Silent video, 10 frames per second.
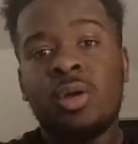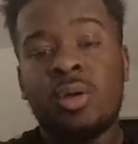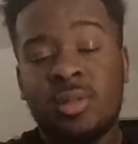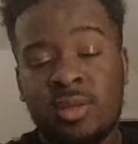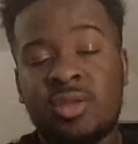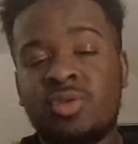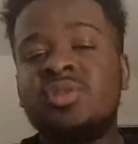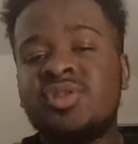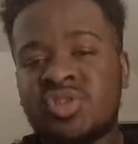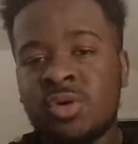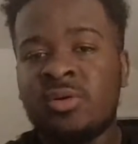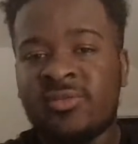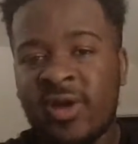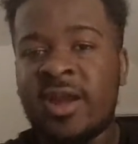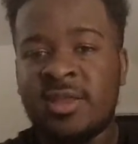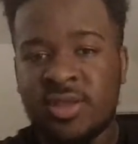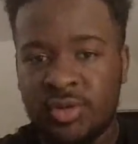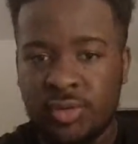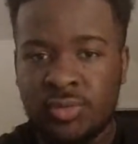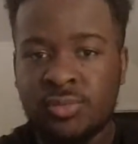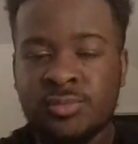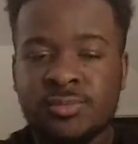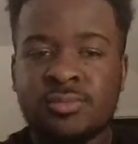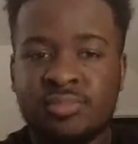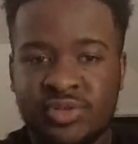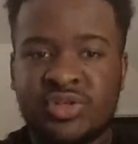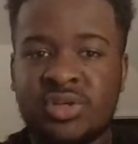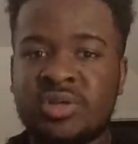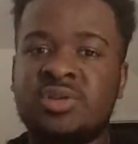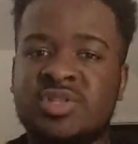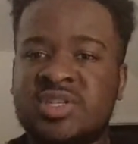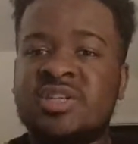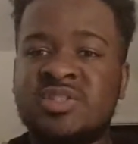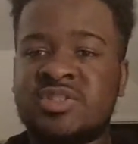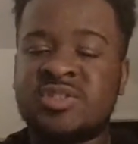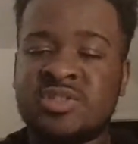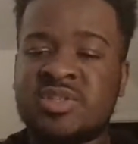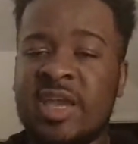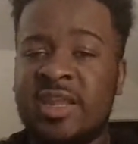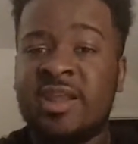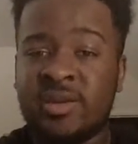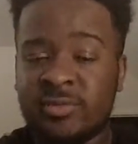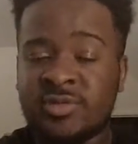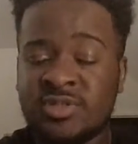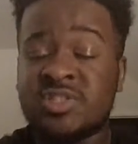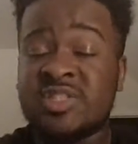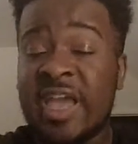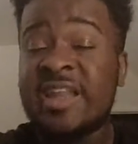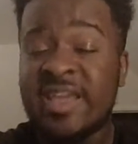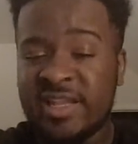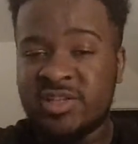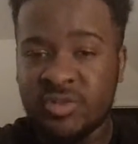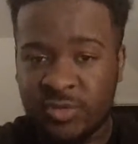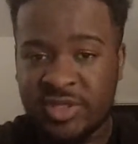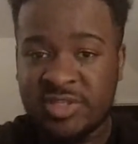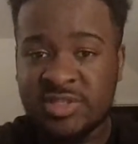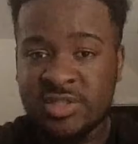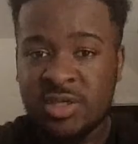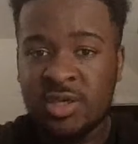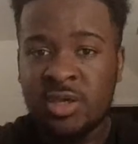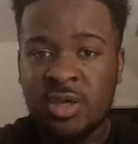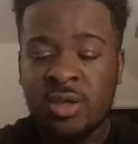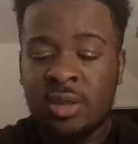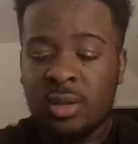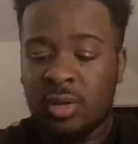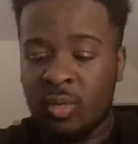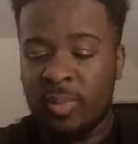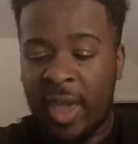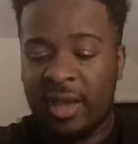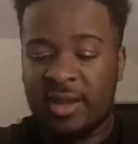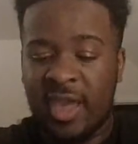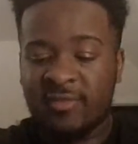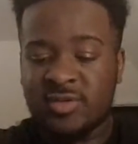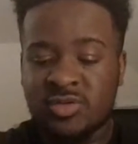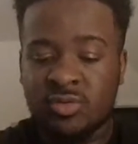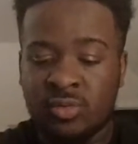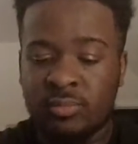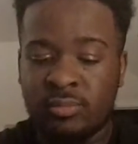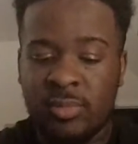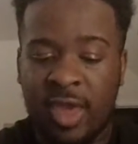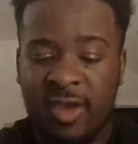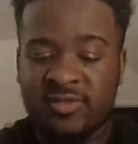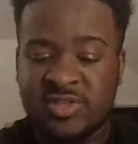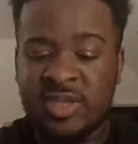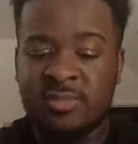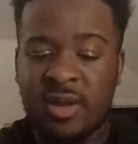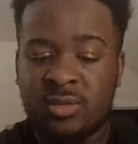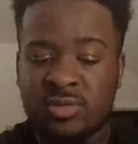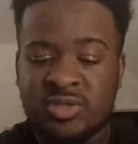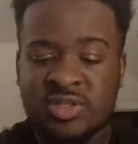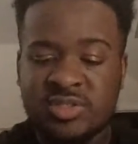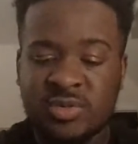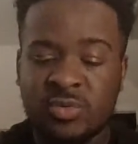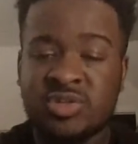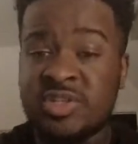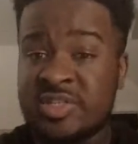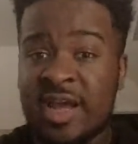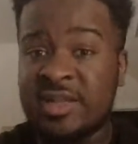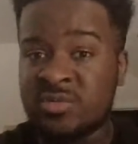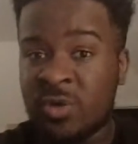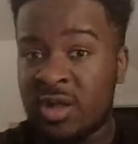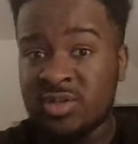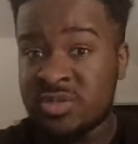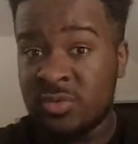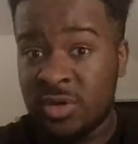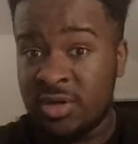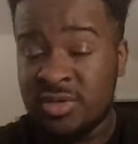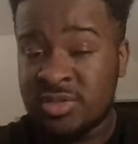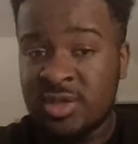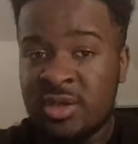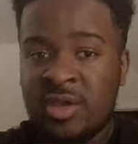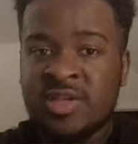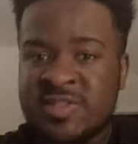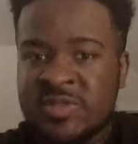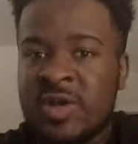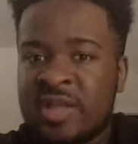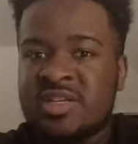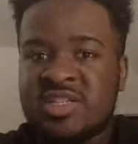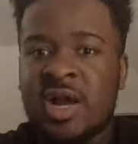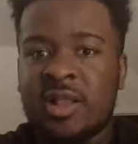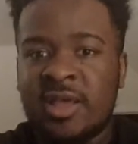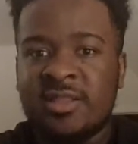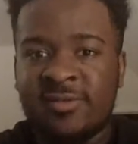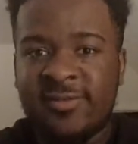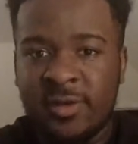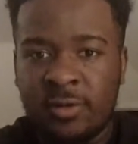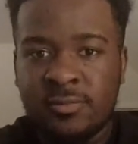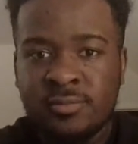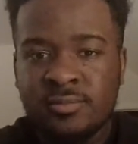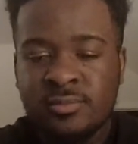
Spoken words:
and you did show her fighting the dude, but she could have sustained injuries, go back and having to seek medical attention to where she's not as well as she was. Still had T'Challa in the film.